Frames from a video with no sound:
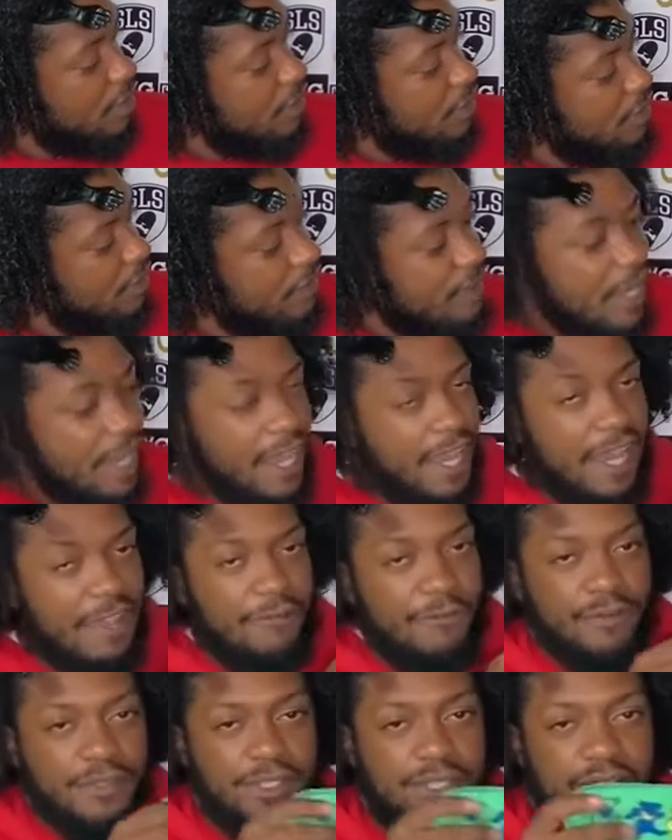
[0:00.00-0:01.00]
not
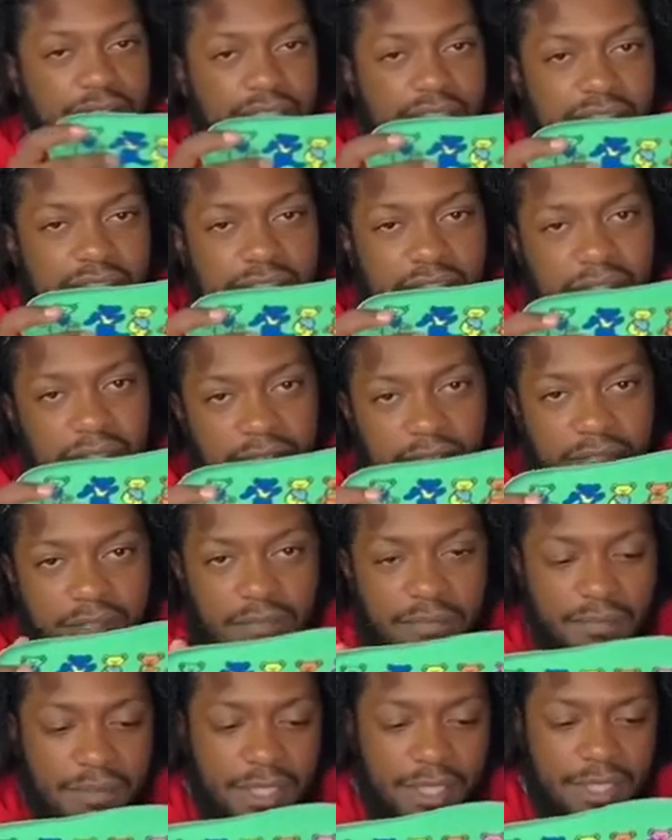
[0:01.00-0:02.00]
everyone's gonna see
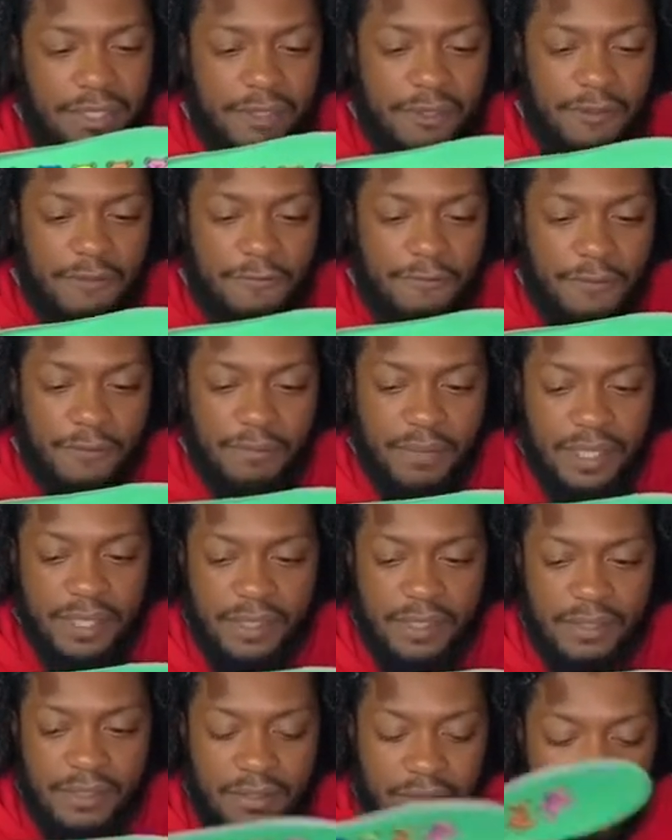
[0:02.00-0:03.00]
it, but you know, for
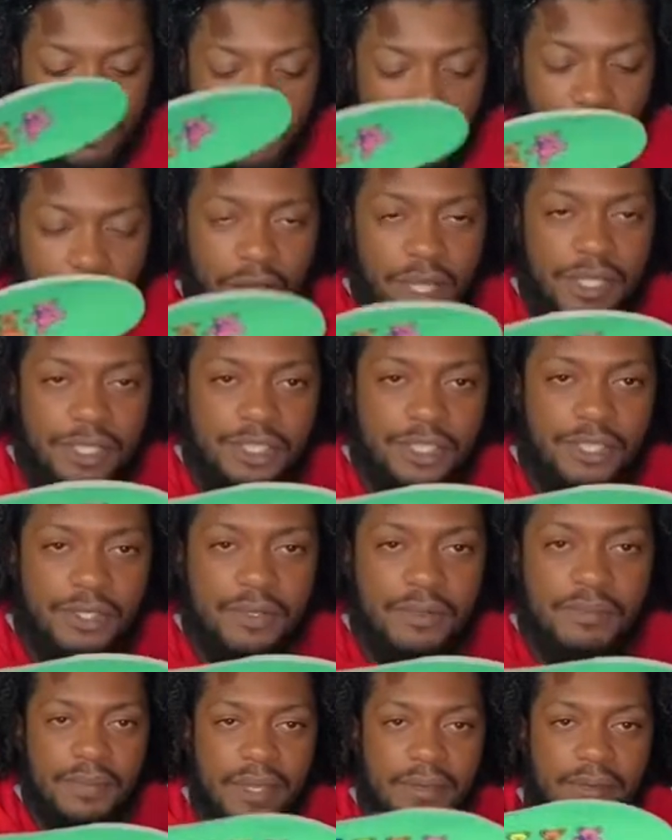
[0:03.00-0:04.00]
me, wearing a shoe
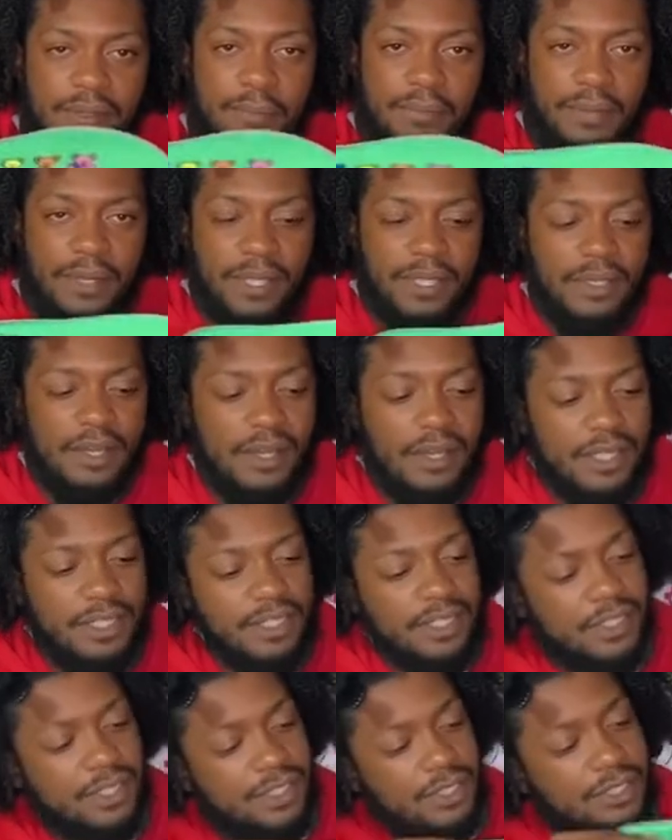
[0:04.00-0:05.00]
and be to put it on
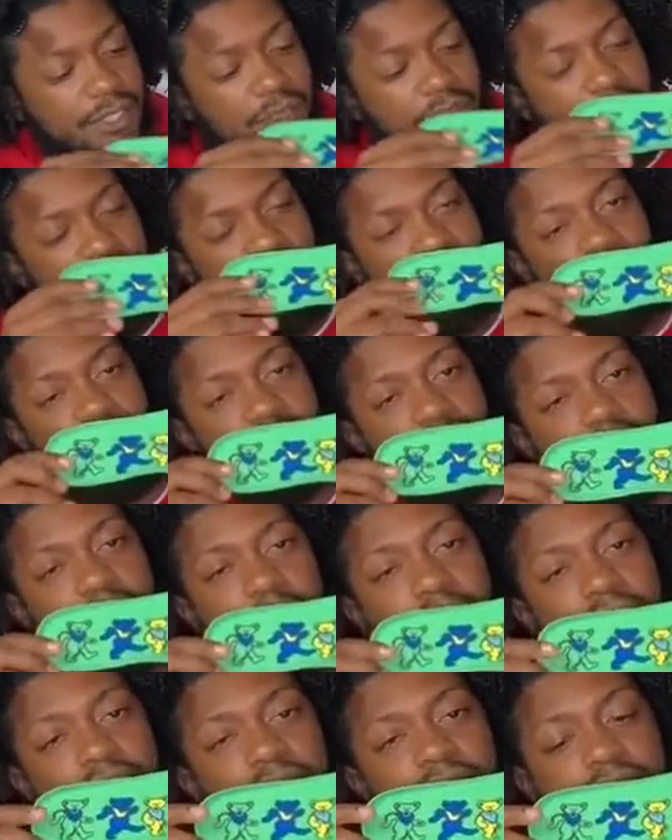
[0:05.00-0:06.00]
is dope to see this
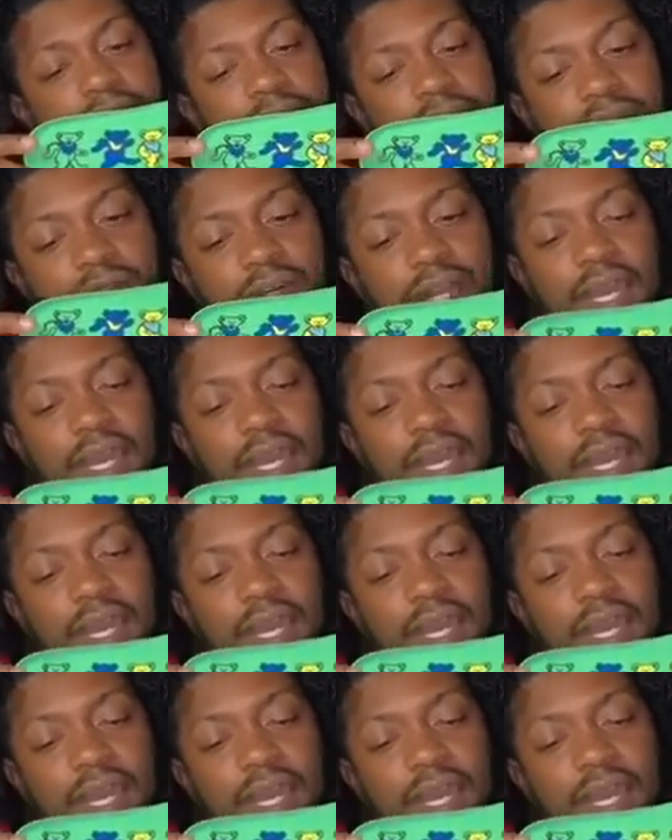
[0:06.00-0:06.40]
type of insole.